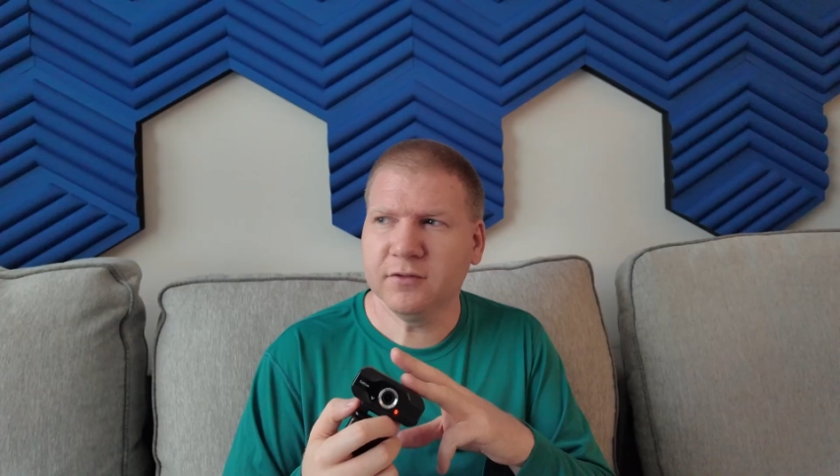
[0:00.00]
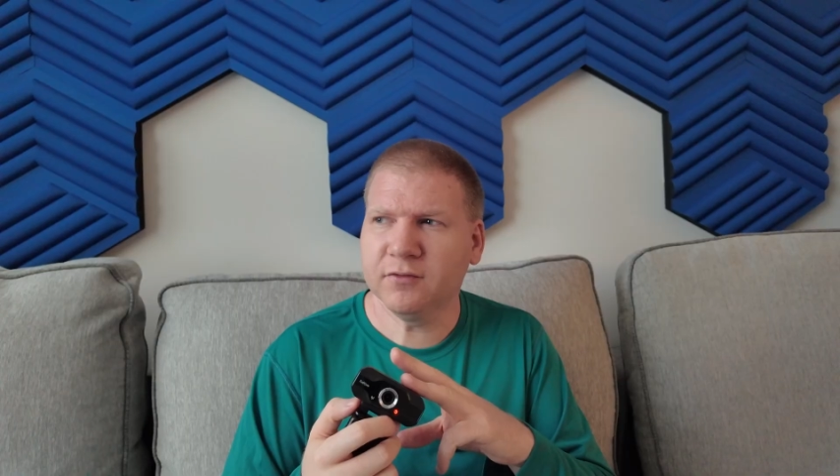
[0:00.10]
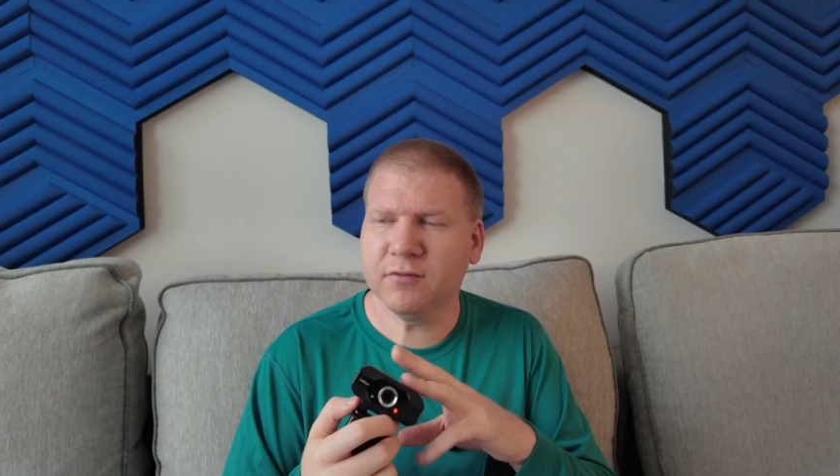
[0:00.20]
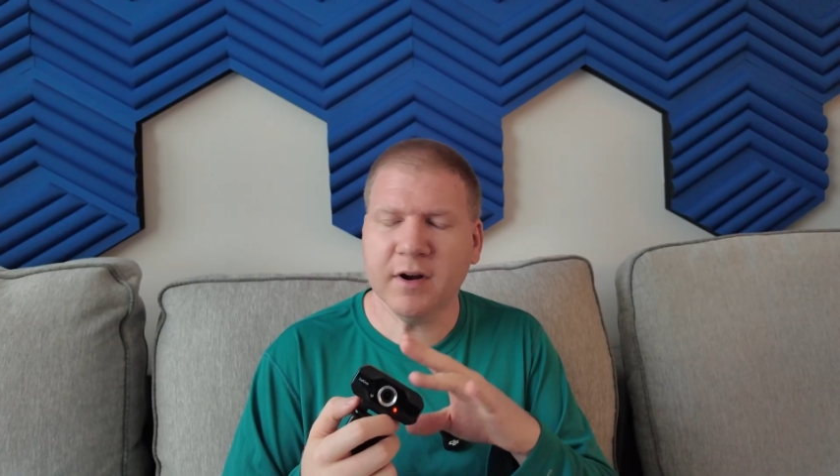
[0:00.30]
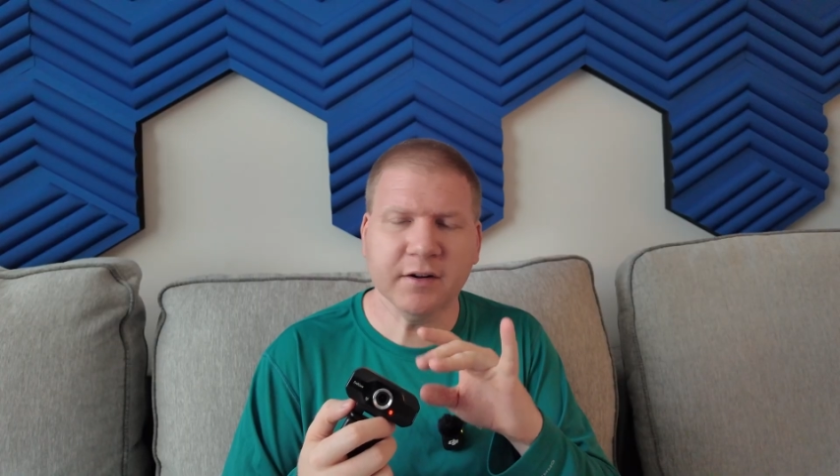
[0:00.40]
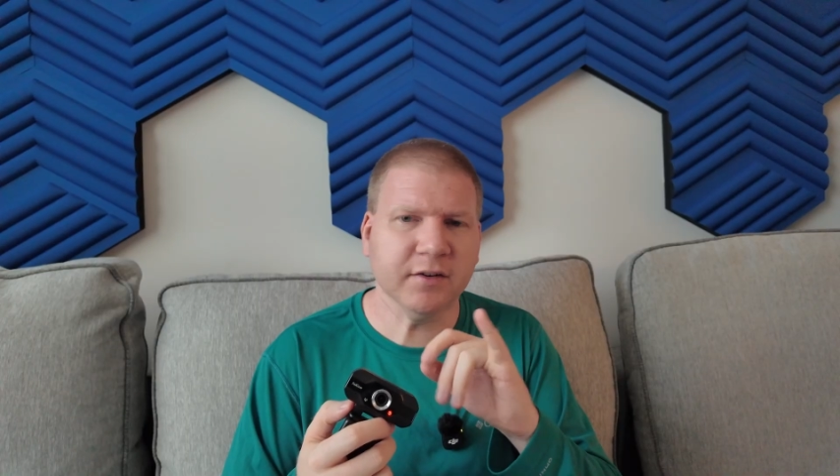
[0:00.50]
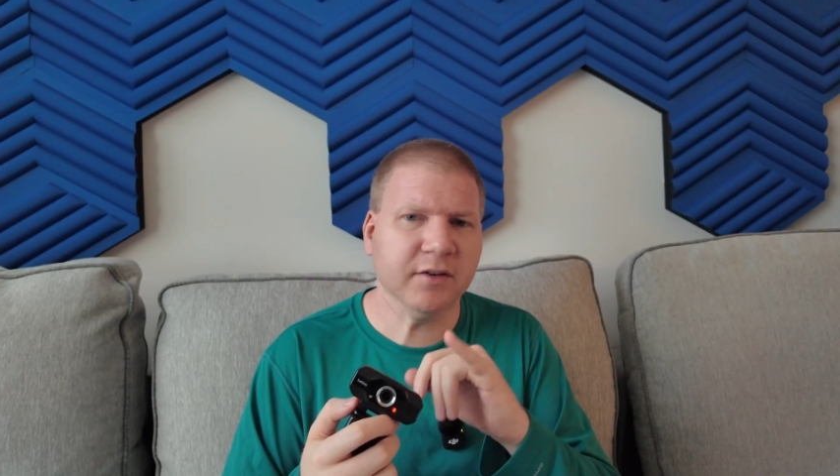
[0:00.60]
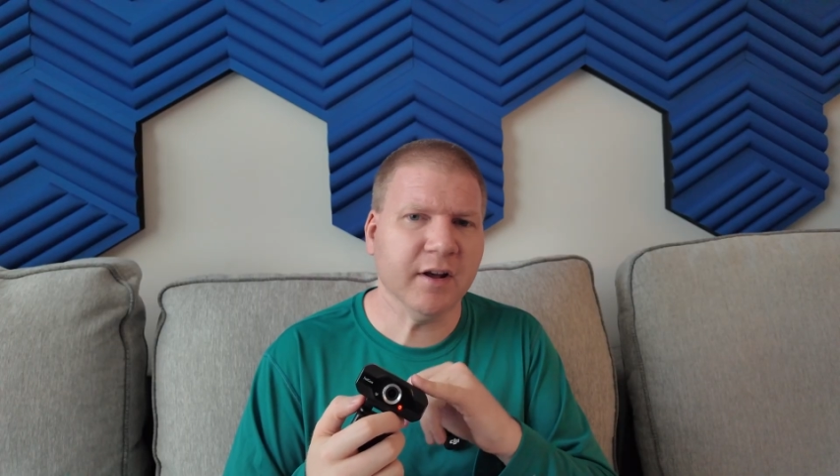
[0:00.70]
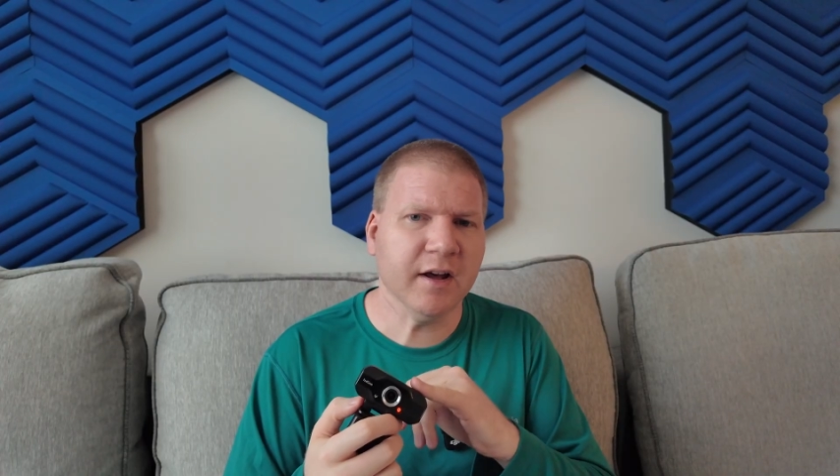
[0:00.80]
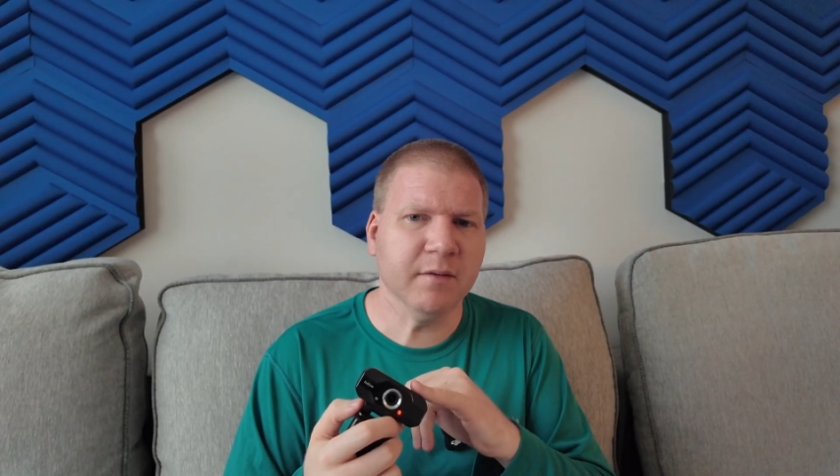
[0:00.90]

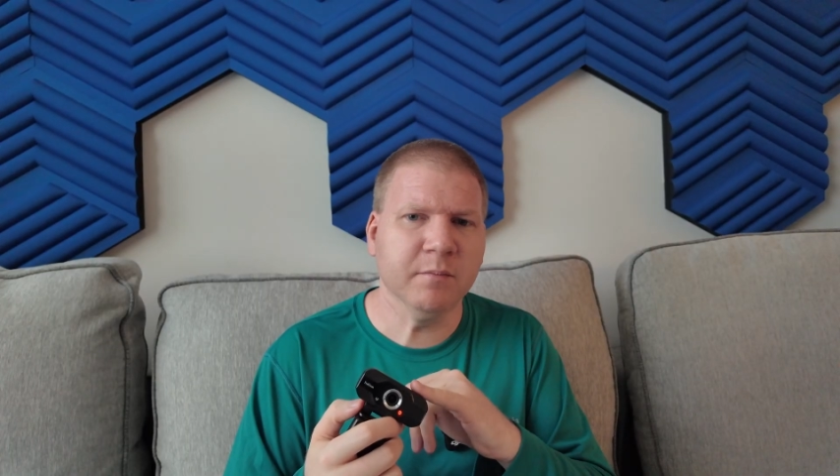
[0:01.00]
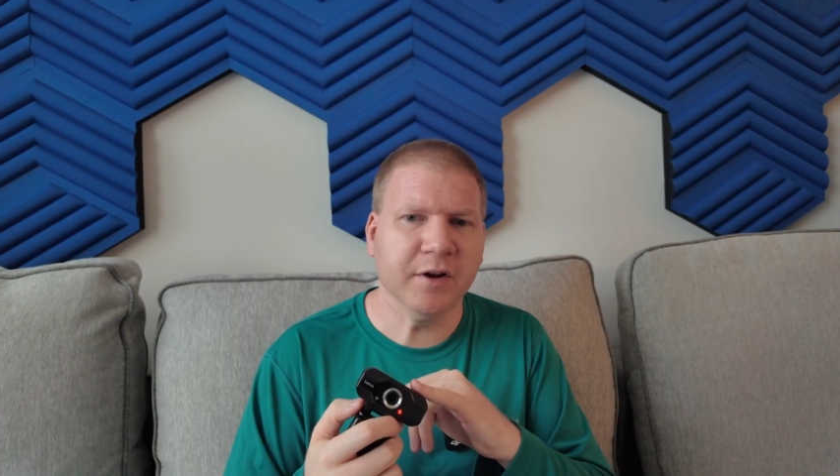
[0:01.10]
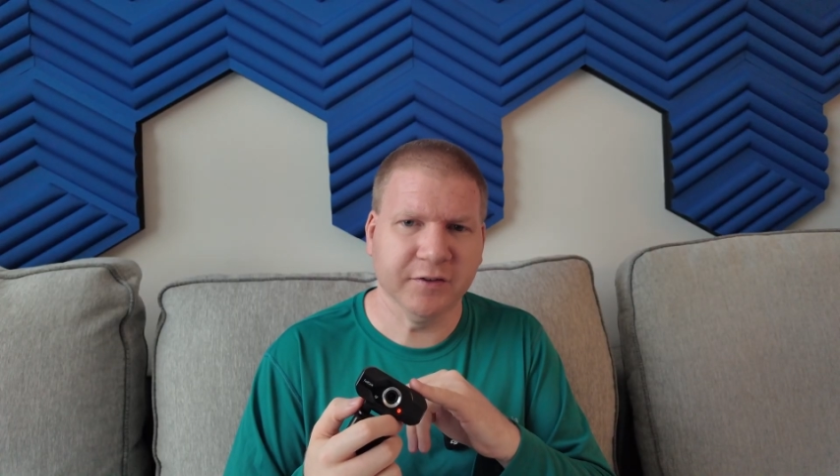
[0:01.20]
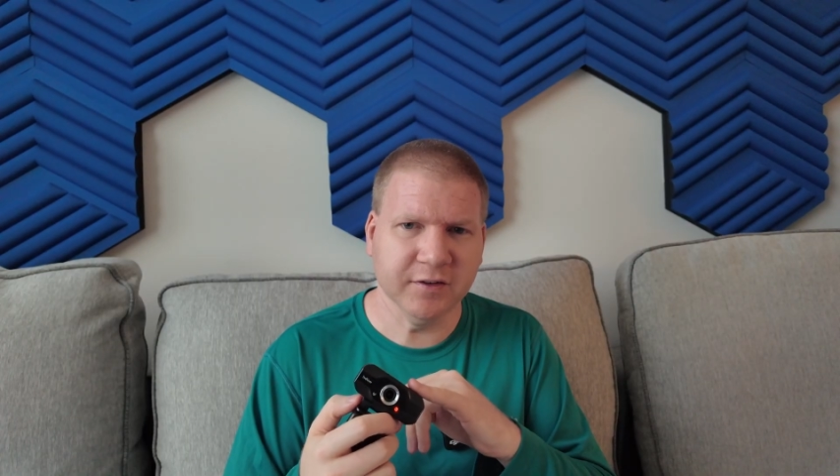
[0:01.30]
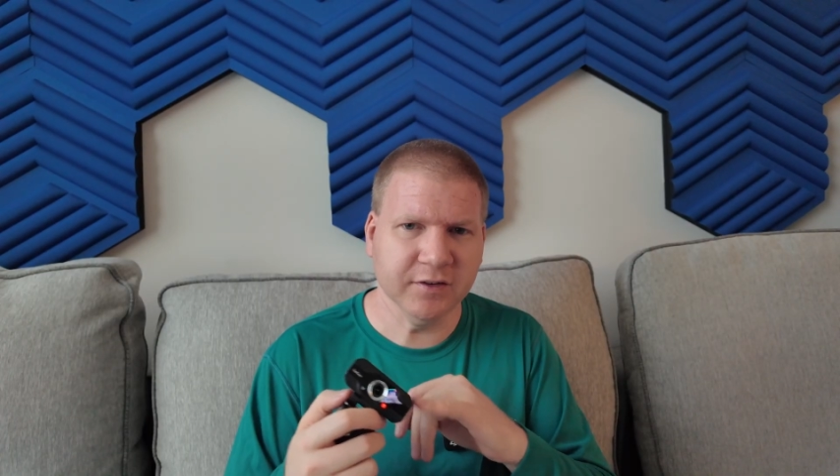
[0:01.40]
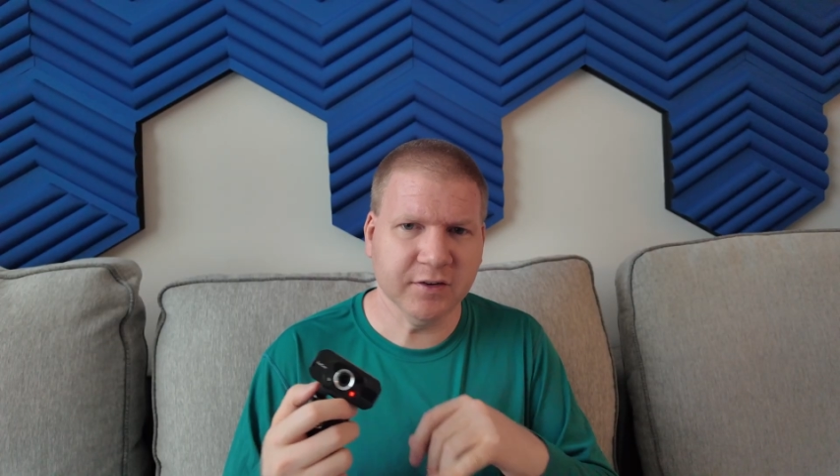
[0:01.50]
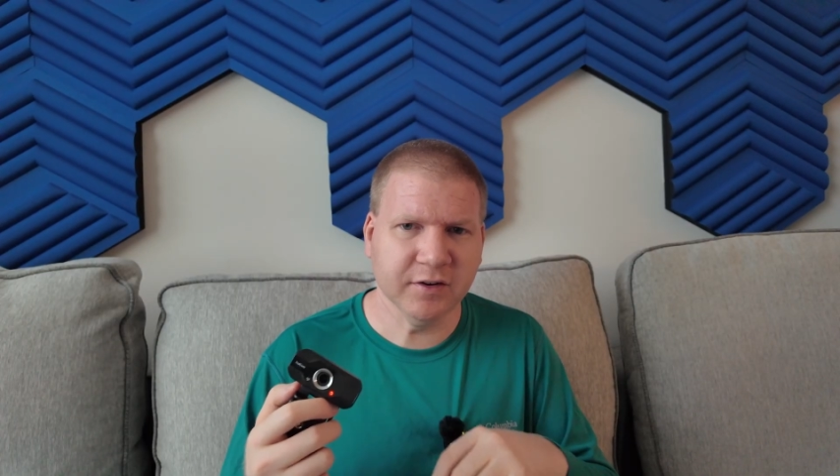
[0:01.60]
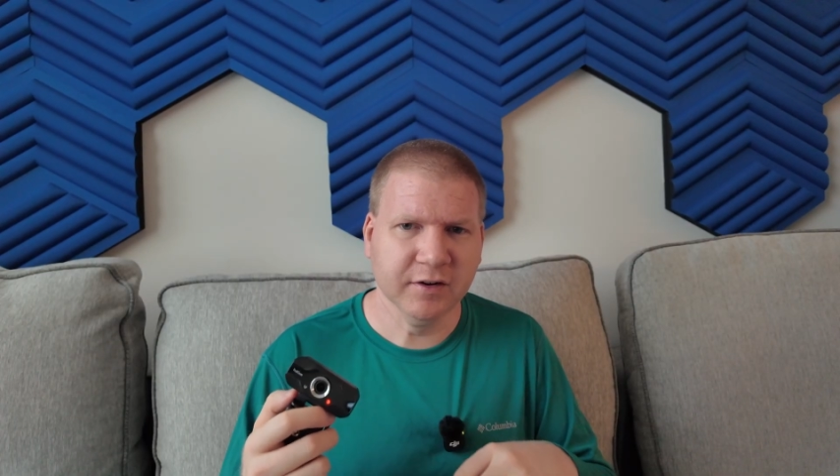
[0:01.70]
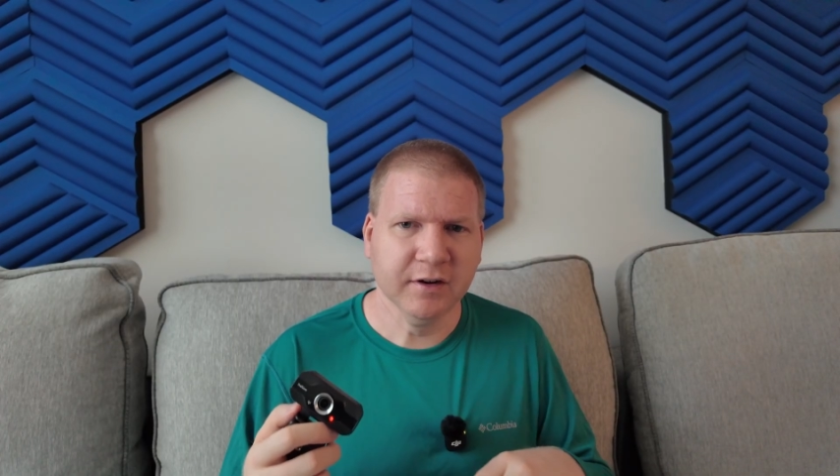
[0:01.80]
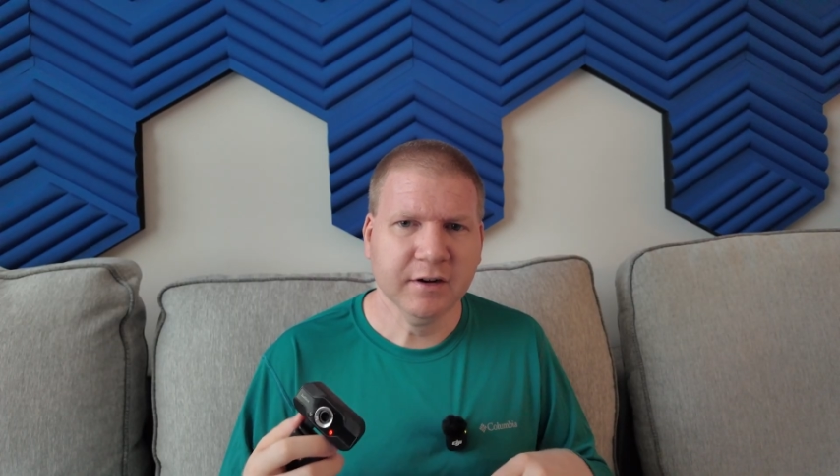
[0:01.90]
trucks, and buses.